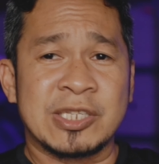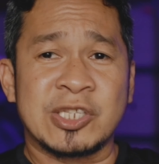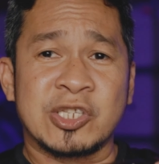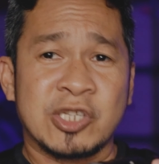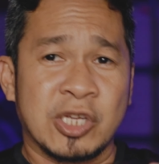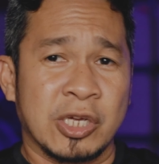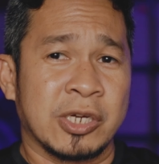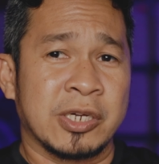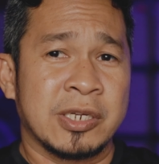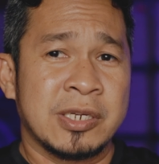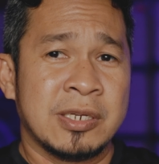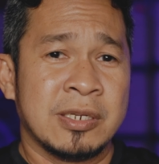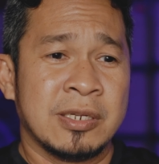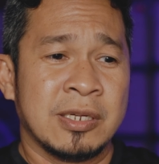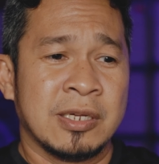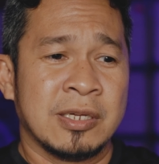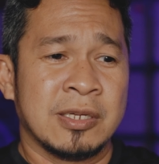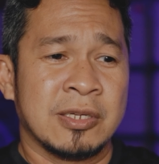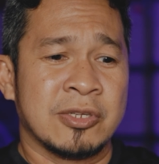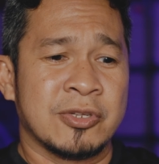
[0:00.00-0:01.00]
it's good.
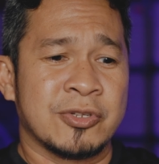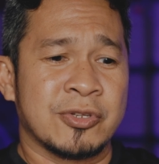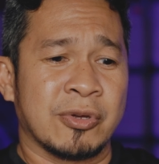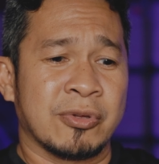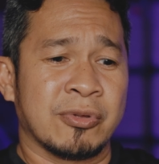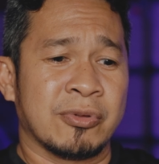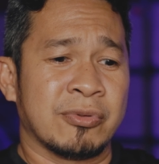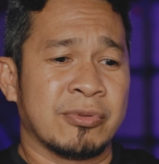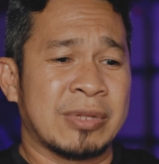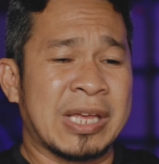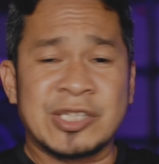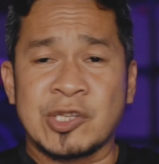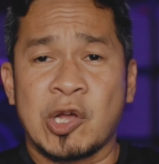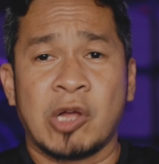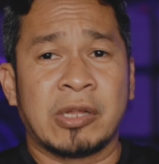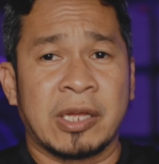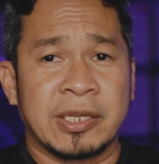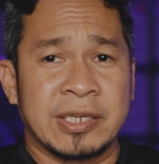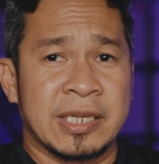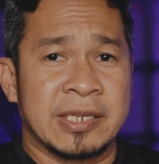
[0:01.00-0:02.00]
So that's
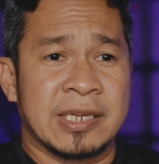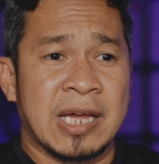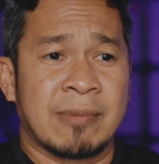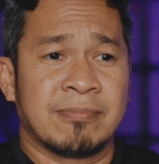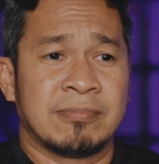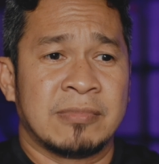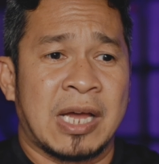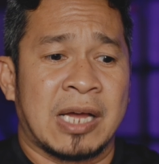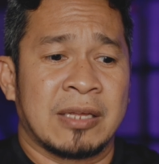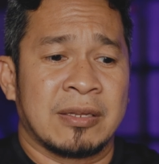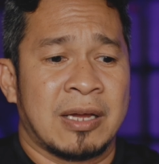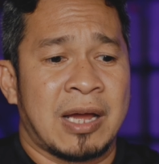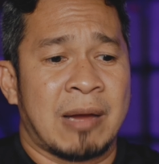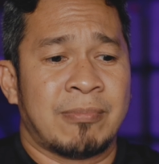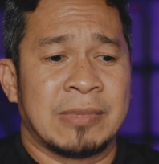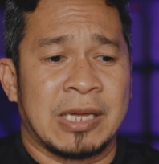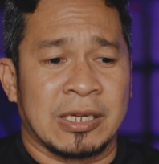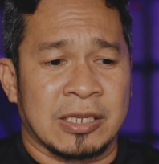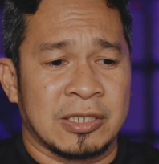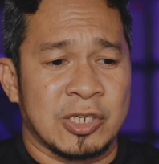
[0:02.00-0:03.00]
all I need. I'm not
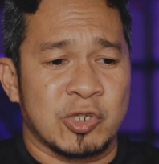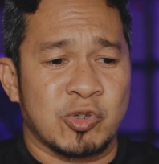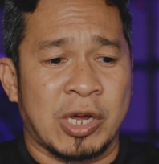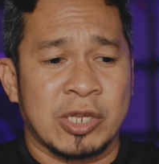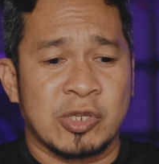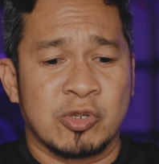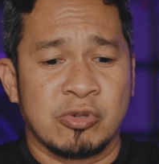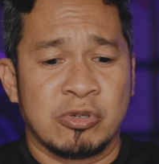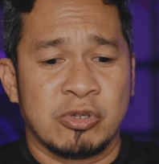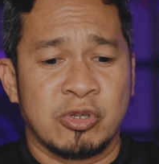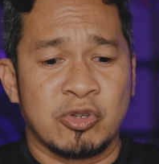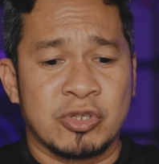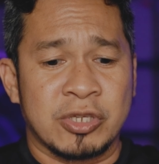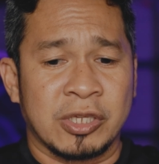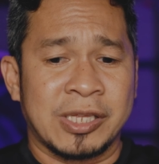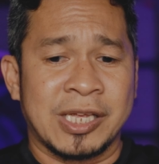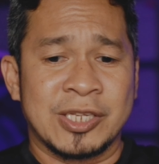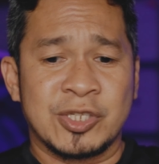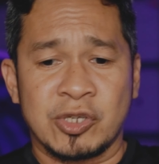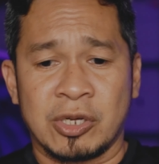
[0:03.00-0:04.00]
gonna try to use the
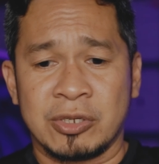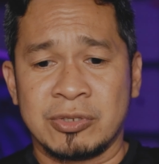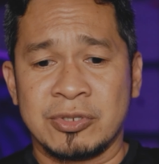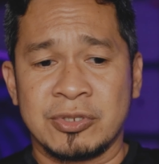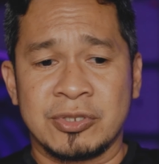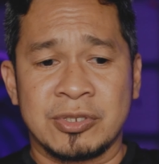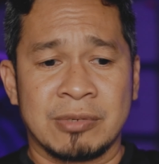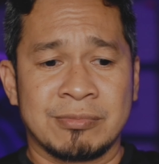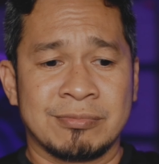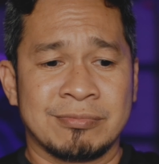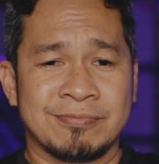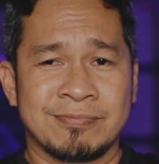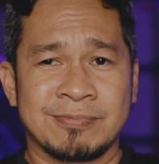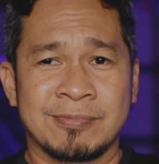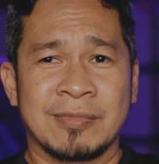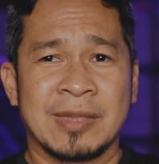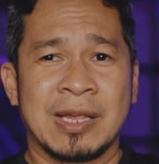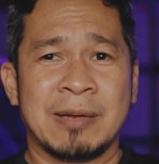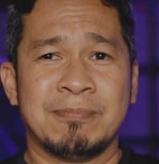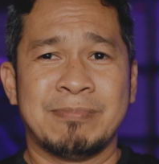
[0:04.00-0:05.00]
lens on some
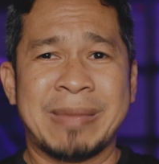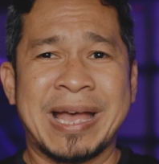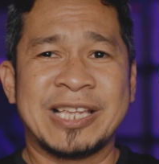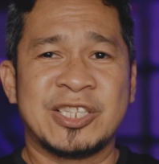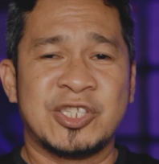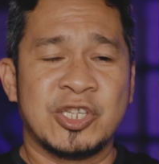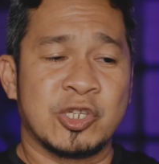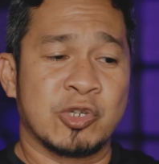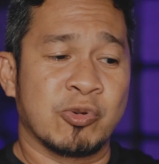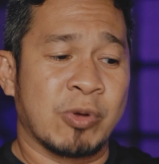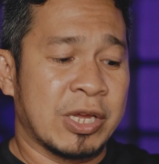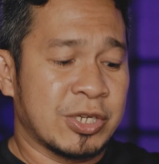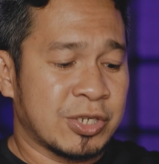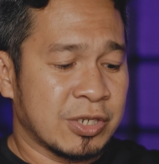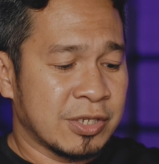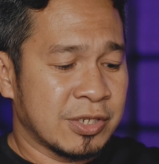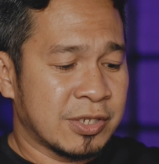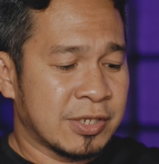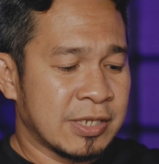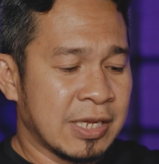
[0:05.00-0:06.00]
bad
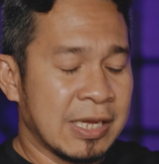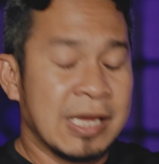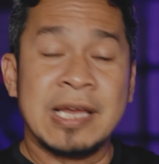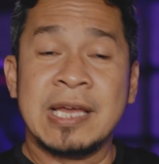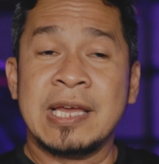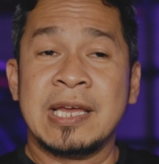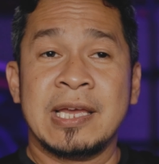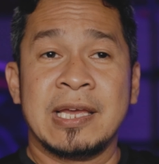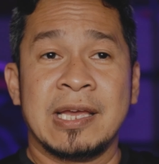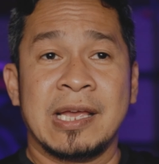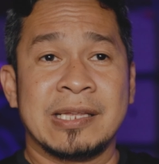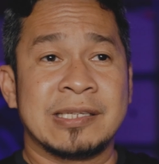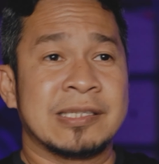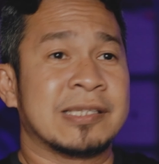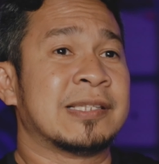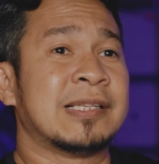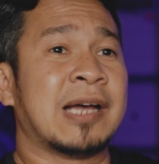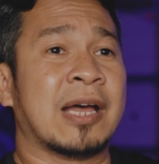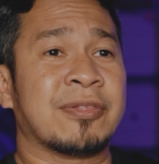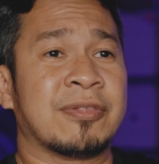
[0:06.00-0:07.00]
situations.
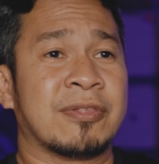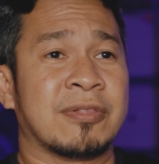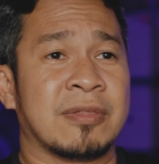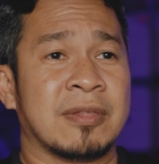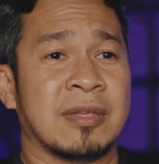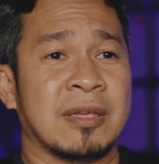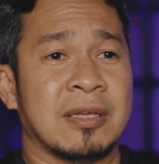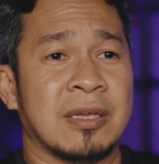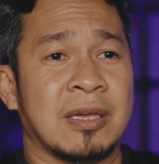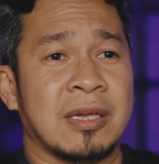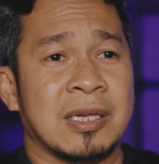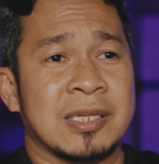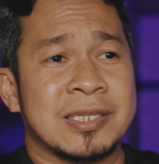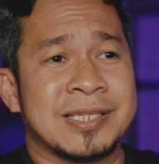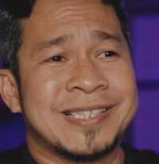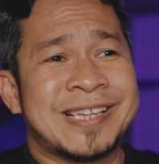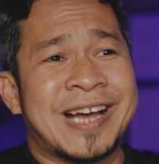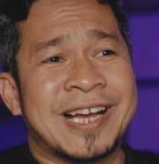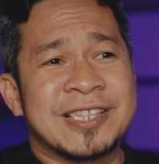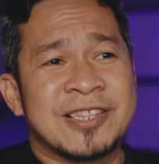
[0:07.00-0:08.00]
It's not
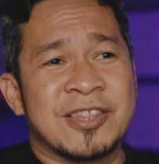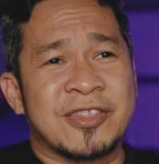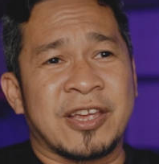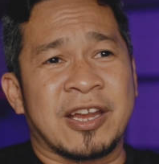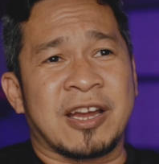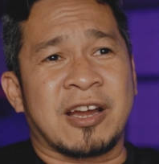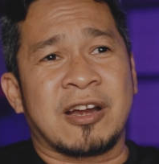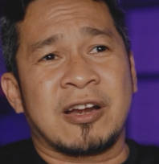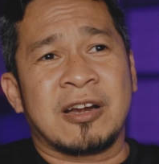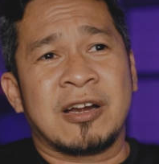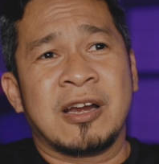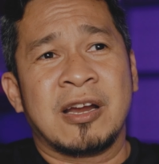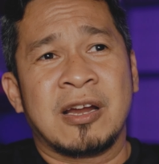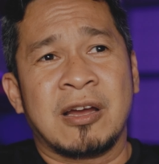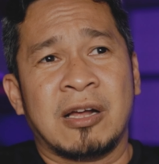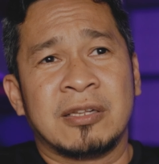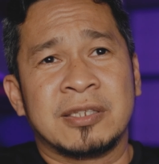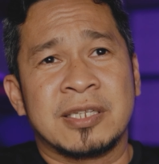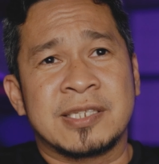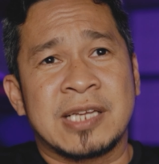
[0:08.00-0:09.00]
there
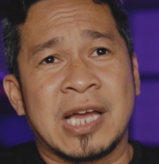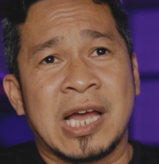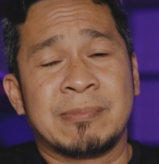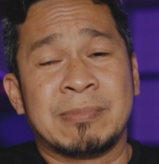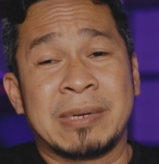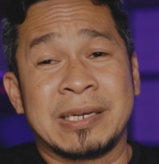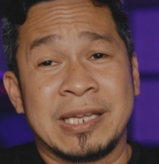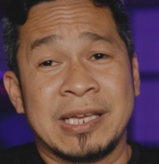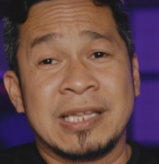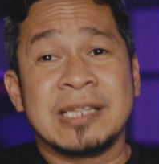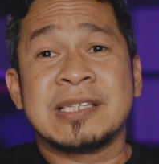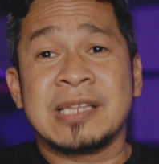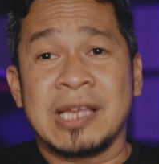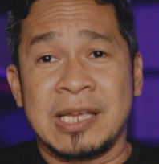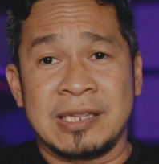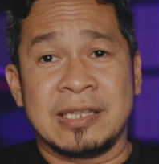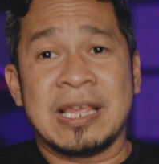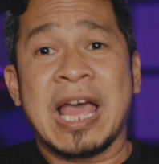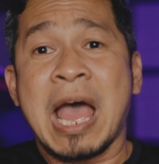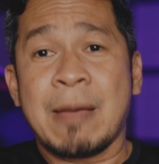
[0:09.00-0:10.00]
all the time, but
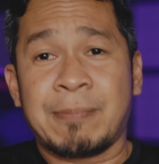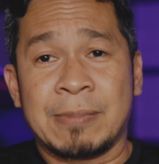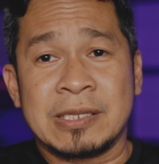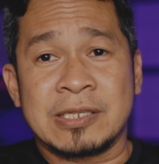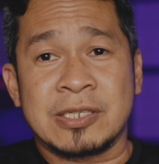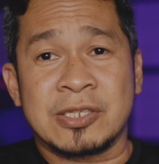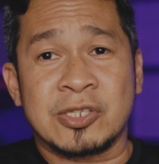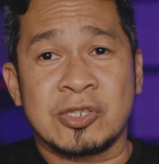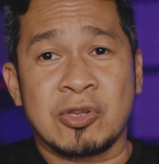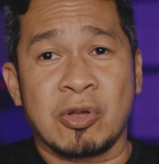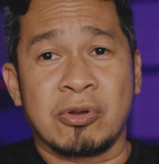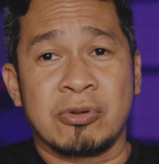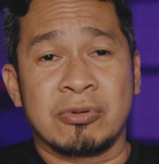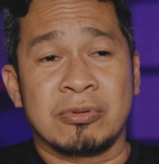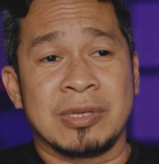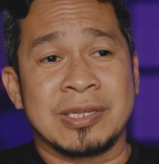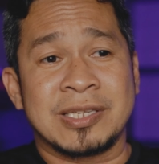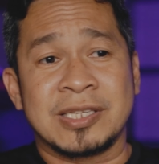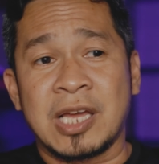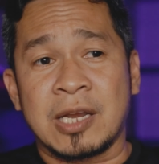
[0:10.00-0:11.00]
it happens.
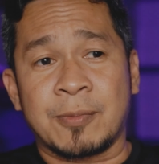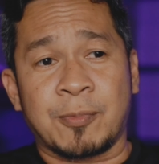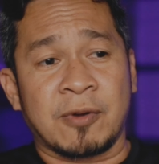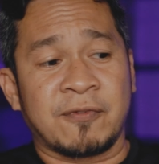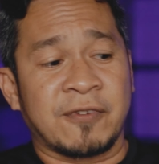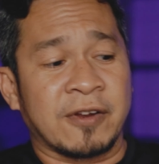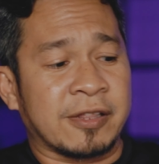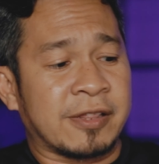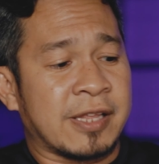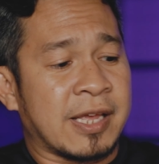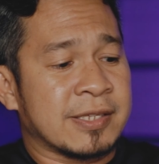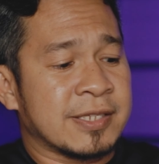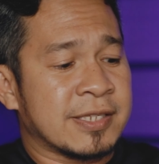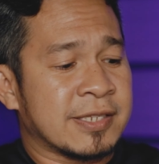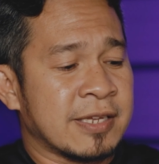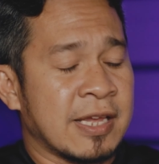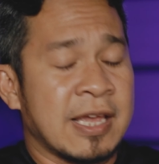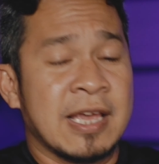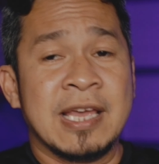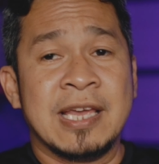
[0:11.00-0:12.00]
So it's not a perfect
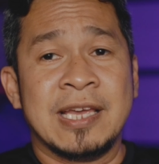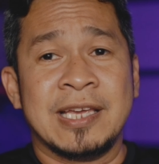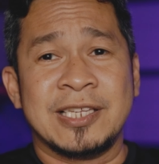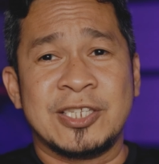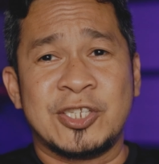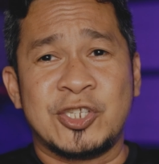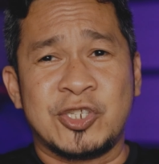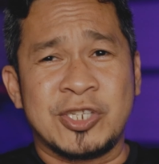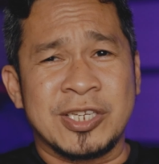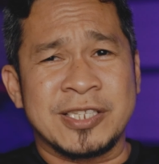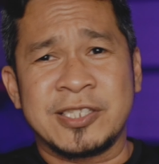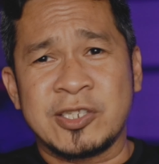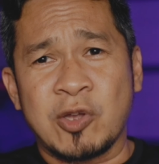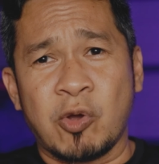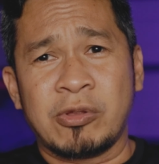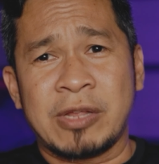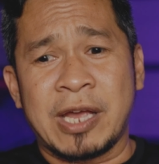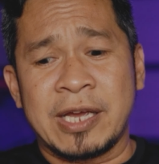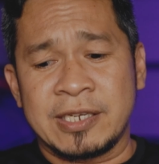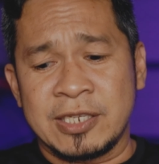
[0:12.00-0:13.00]
lens. It's just
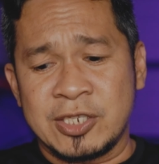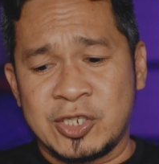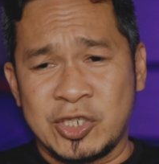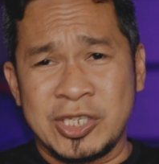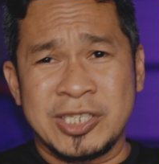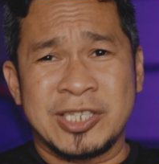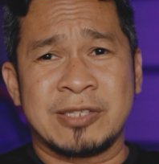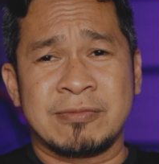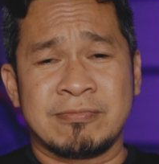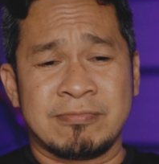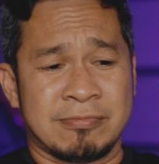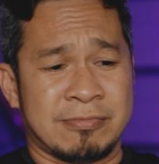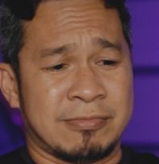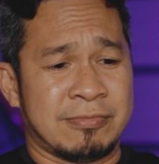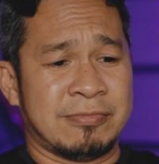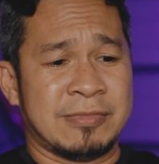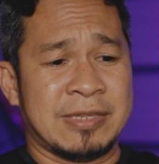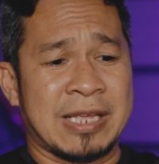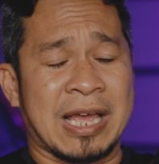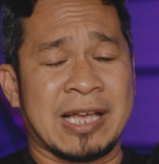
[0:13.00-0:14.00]
so light. It's just,
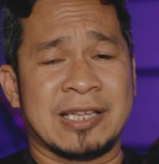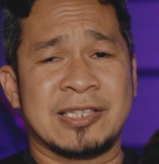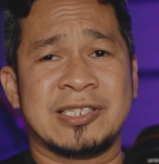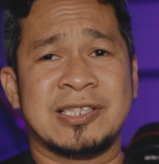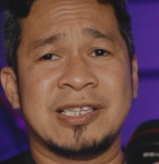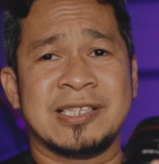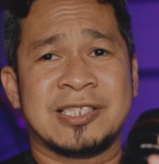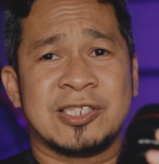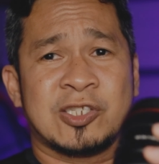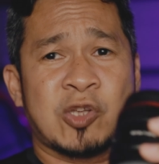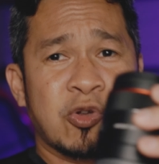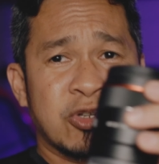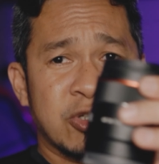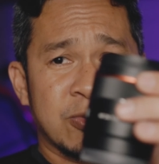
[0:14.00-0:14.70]
yeah, it's so